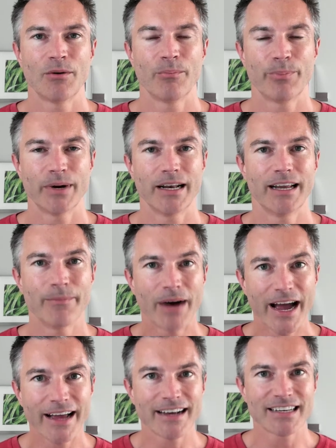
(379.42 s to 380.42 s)
But in
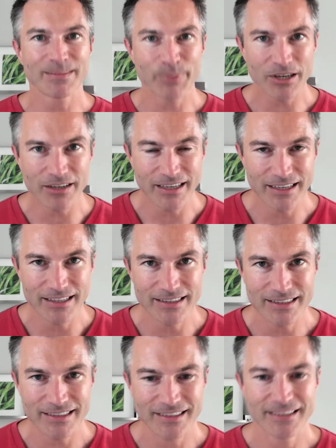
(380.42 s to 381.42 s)
my
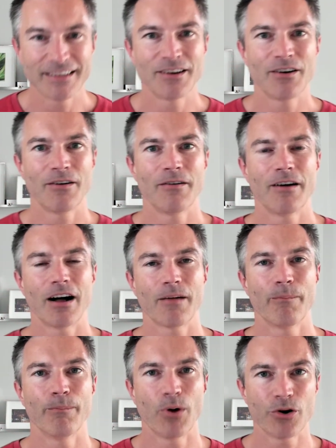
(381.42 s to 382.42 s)
experience,
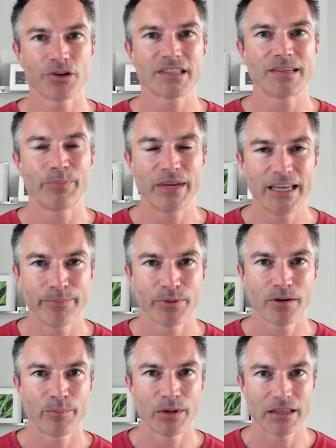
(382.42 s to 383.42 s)
most
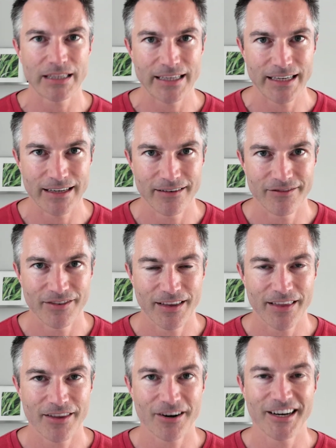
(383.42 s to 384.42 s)
people believe
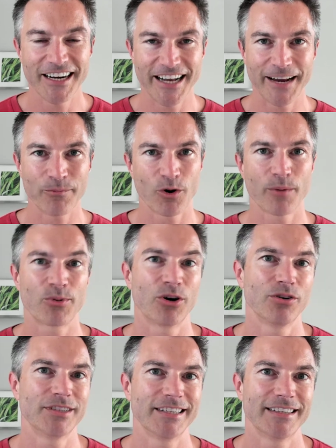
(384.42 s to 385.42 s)
that they're eating more
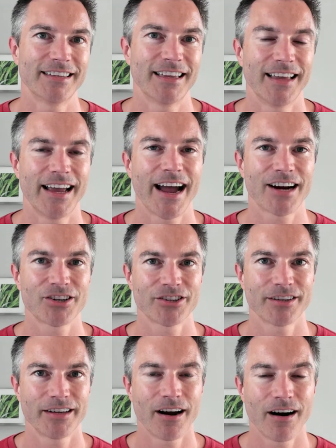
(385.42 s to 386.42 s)
protein than they
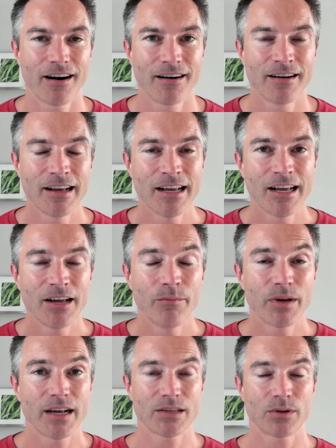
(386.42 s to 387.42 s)
actually are.
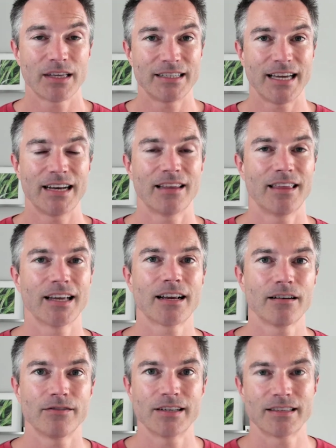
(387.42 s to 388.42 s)
Because what they tend to think
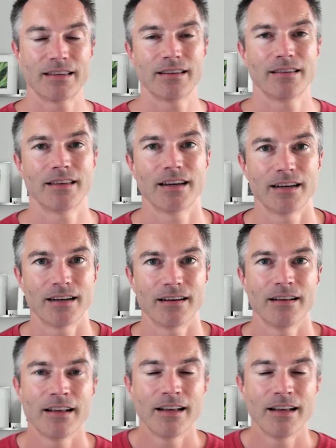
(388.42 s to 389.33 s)
of is the